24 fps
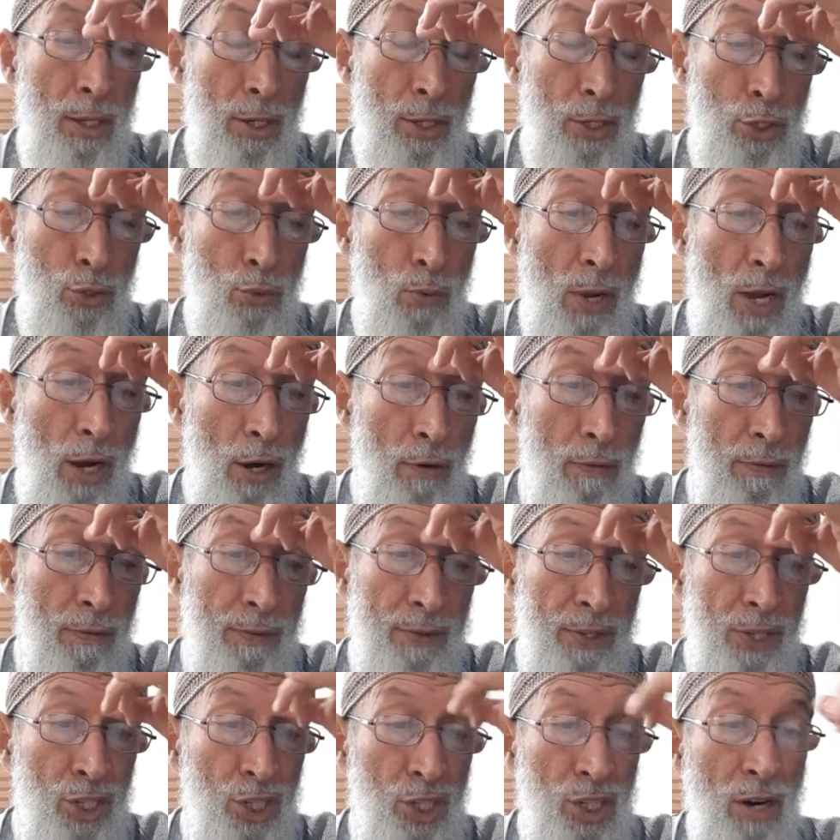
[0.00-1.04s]
12.
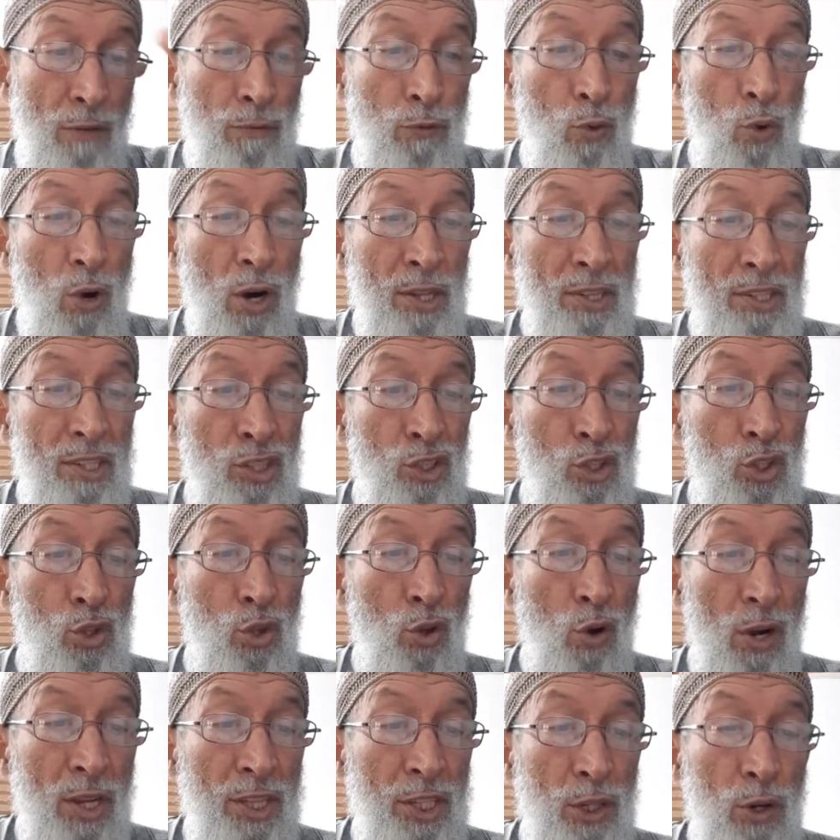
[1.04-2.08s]
Shavuot is
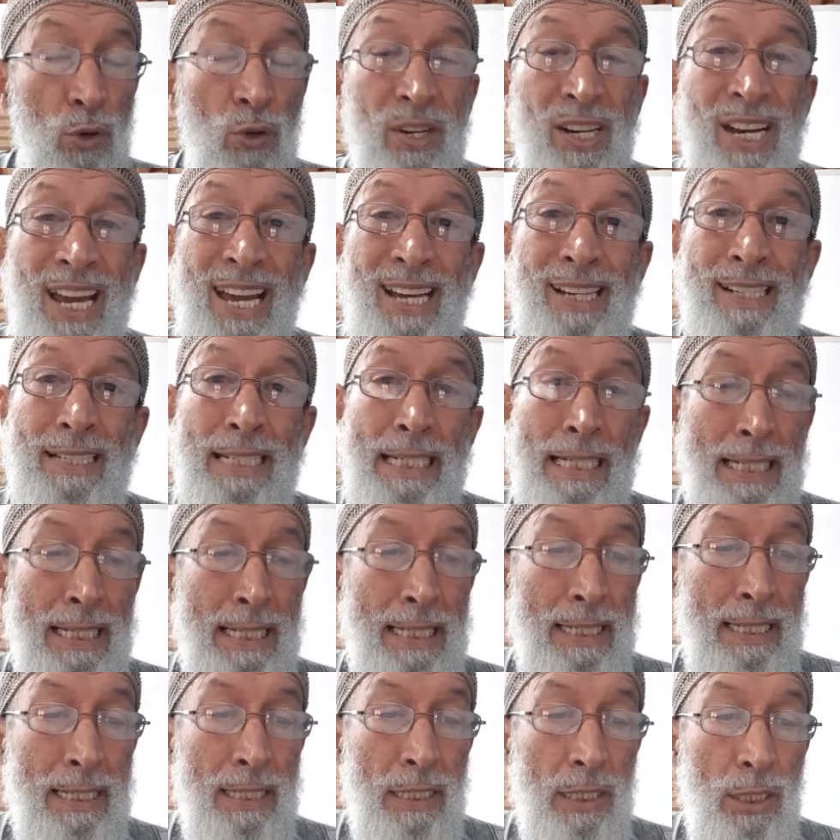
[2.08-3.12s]
not connected
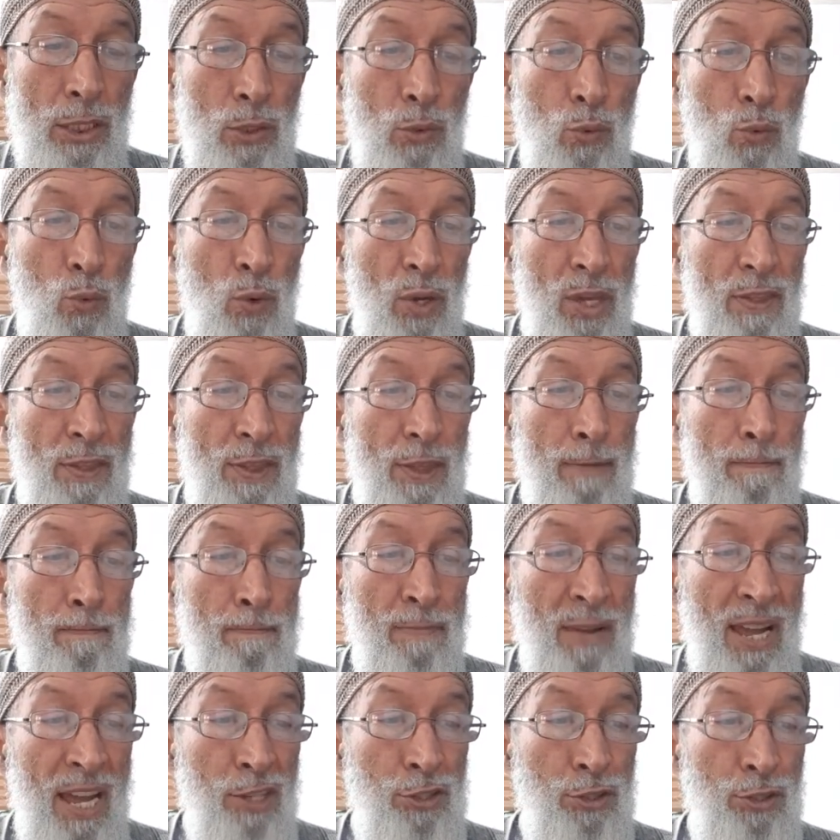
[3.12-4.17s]
with the
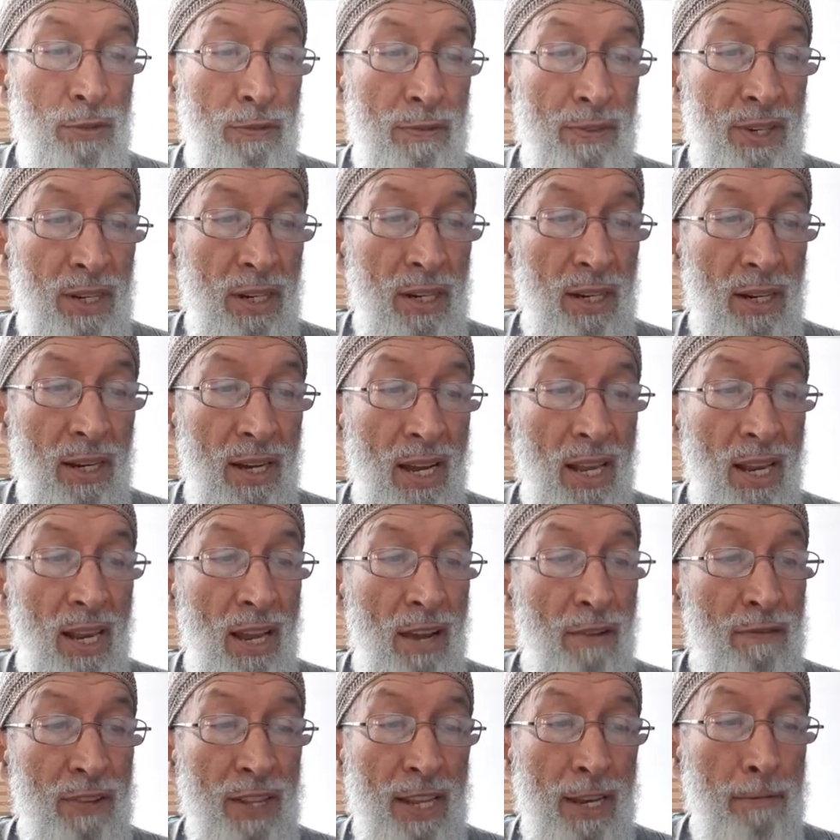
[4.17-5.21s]
Passover.
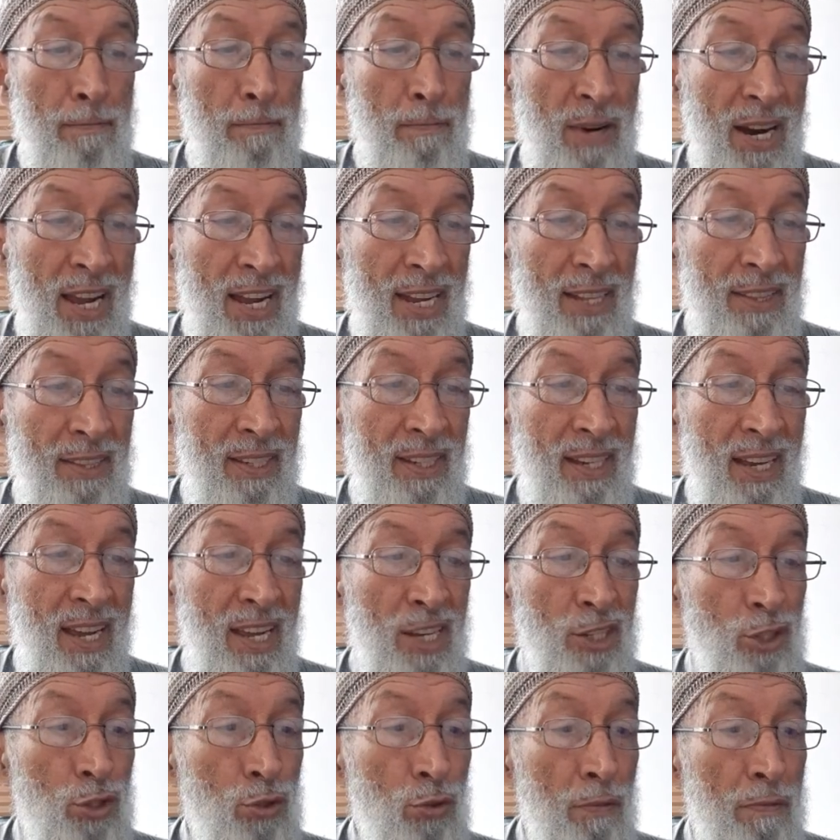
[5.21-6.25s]
Unleavened bread
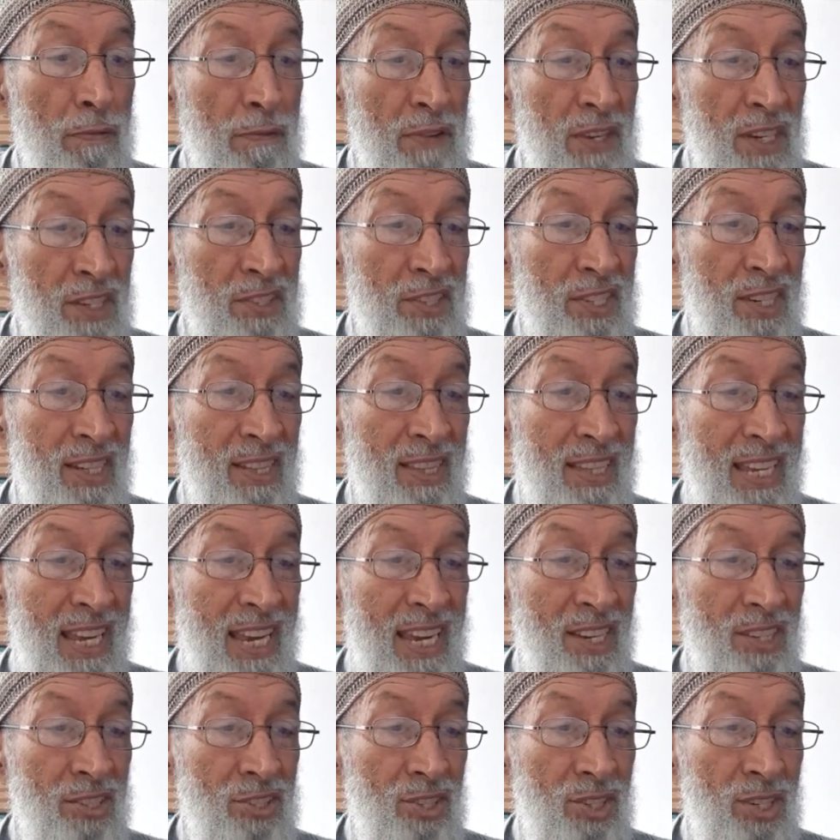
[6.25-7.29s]
has no fixed
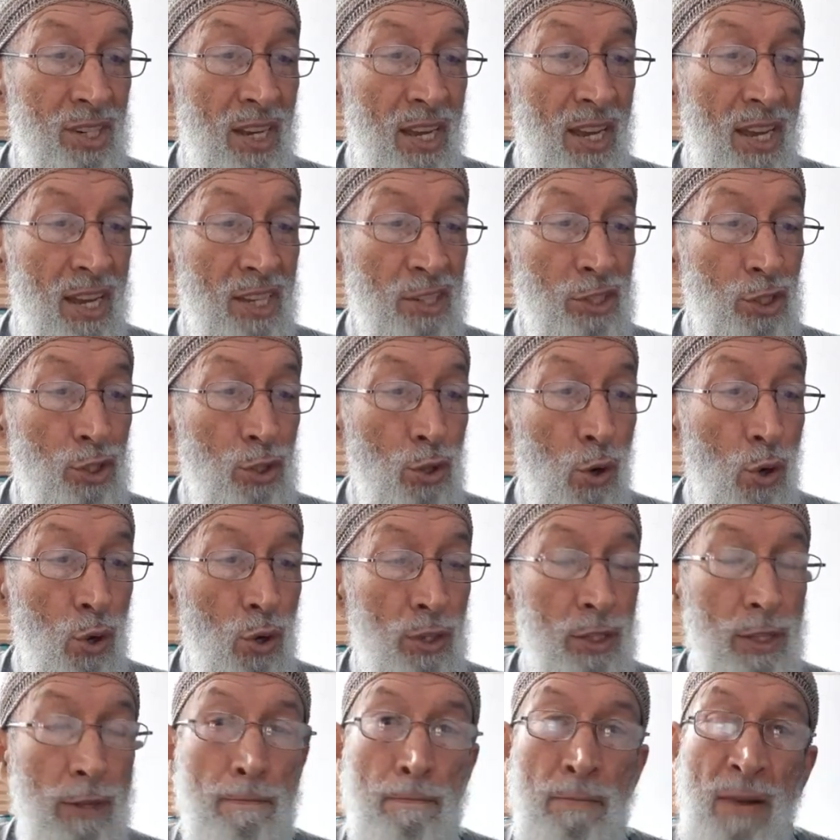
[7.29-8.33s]
date as
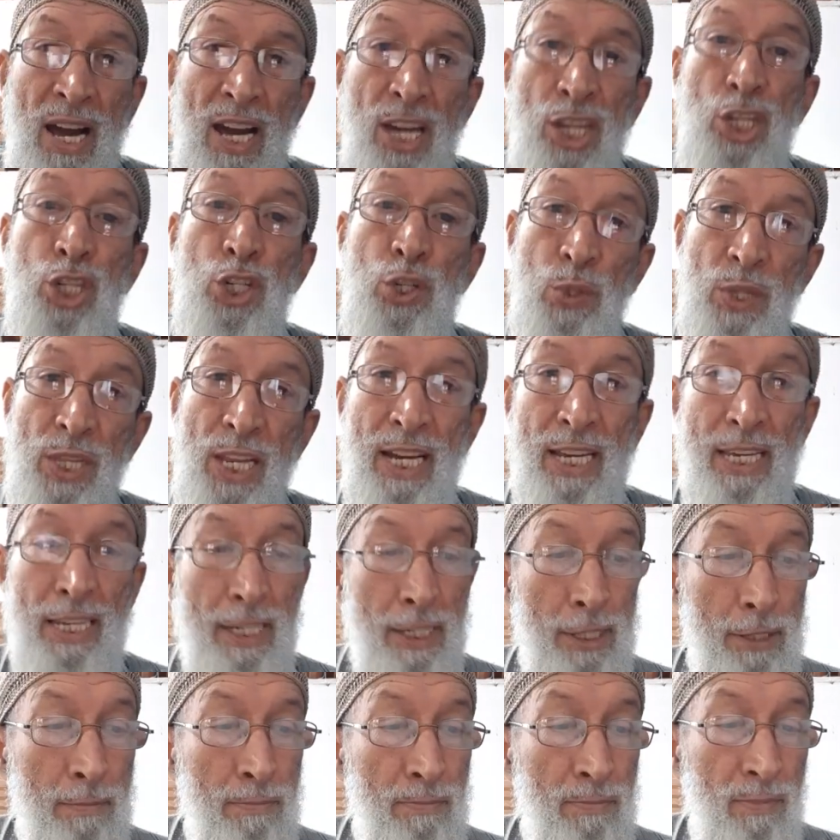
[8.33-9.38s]
taught by
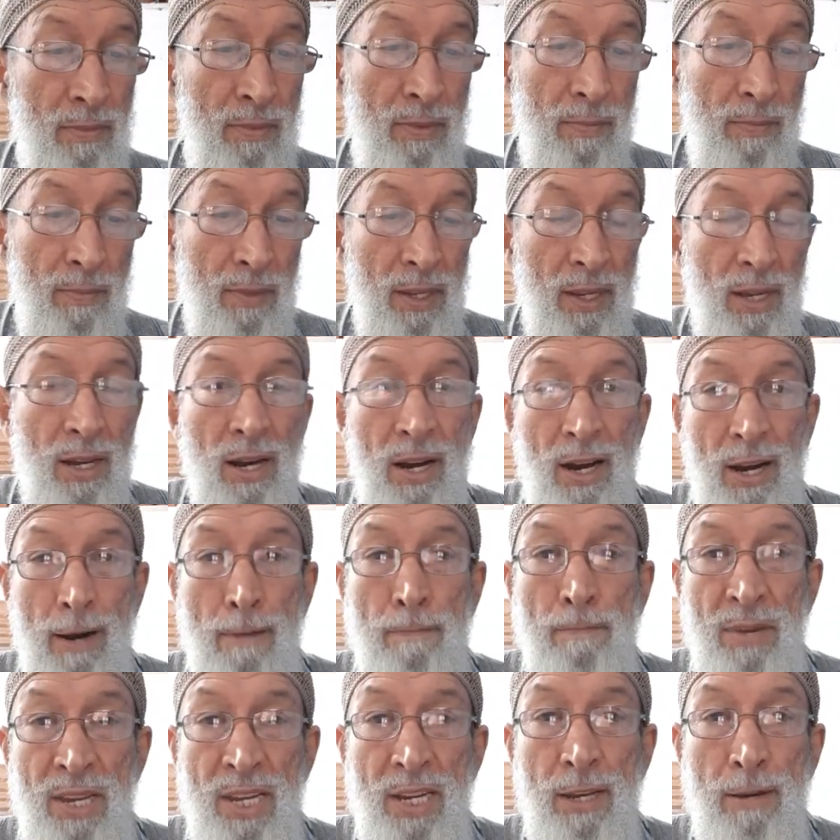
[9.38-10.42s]
Judaism,
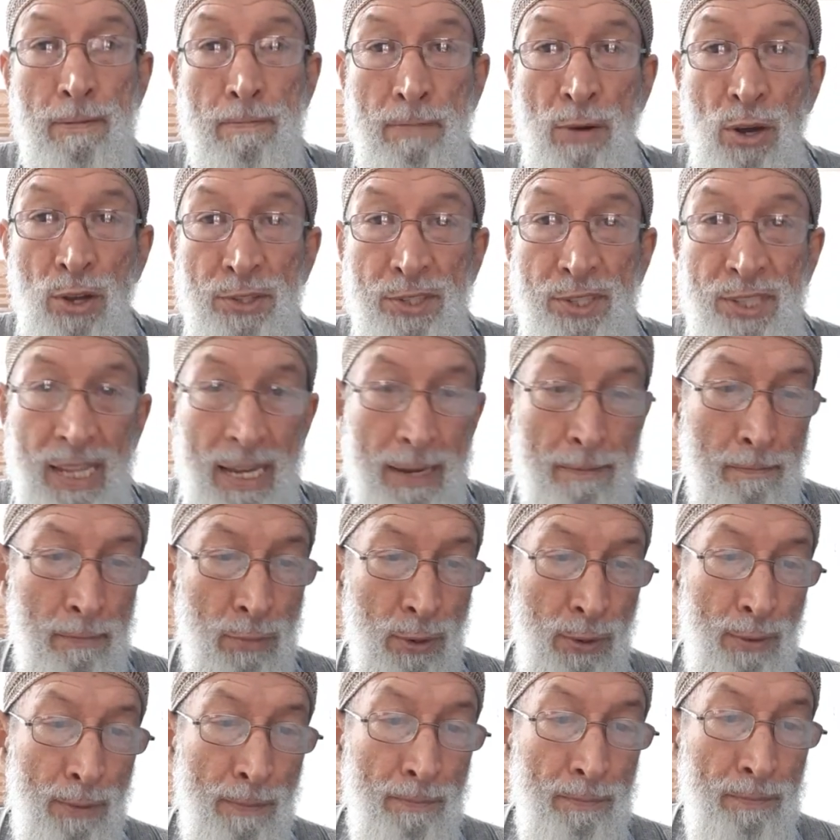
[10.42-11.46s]
rabbinic
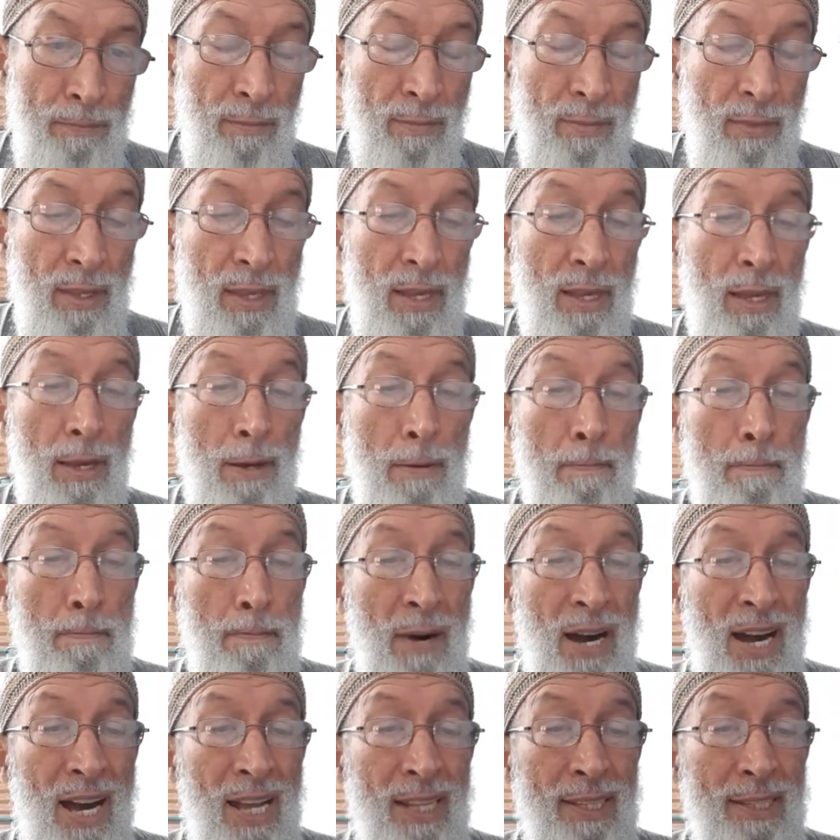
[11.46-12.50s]
post-temple,
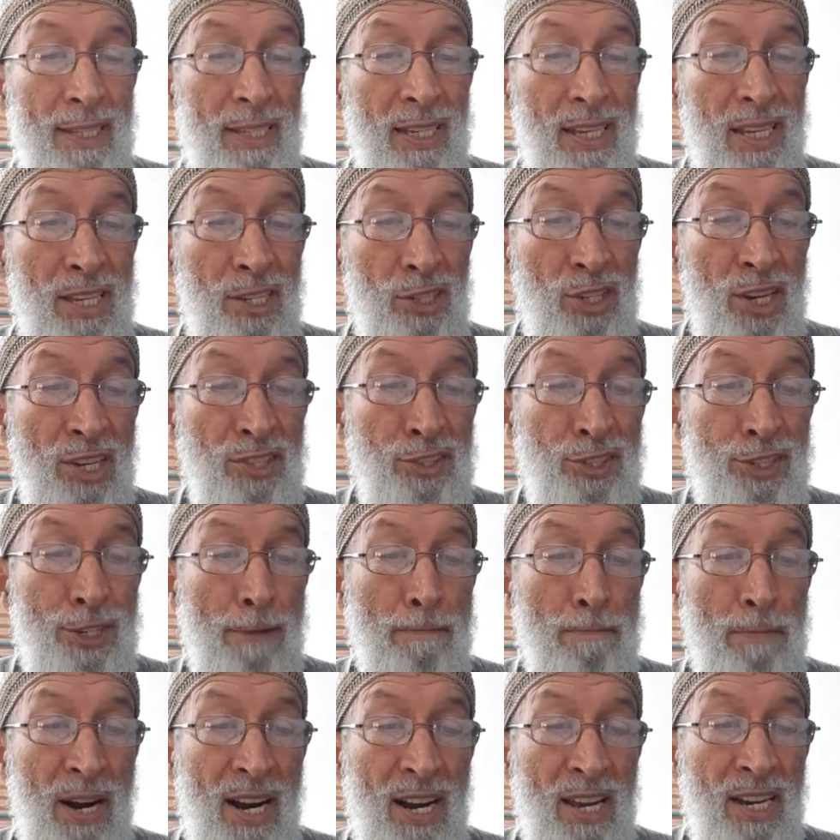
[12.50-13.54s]
but is a
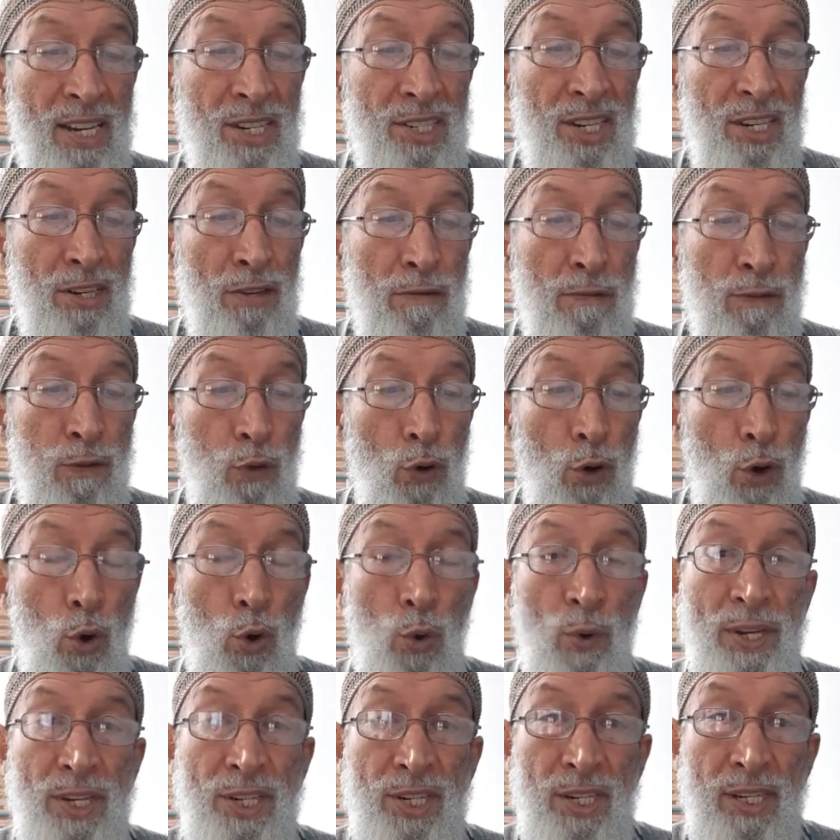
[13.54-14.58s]
separate and
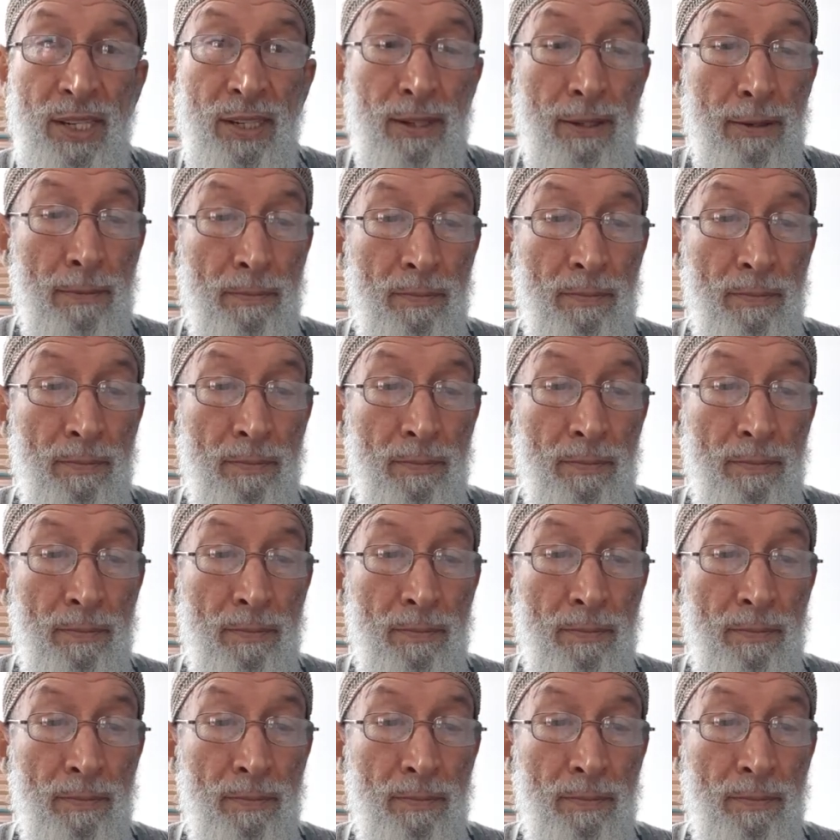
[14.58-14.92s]
flowing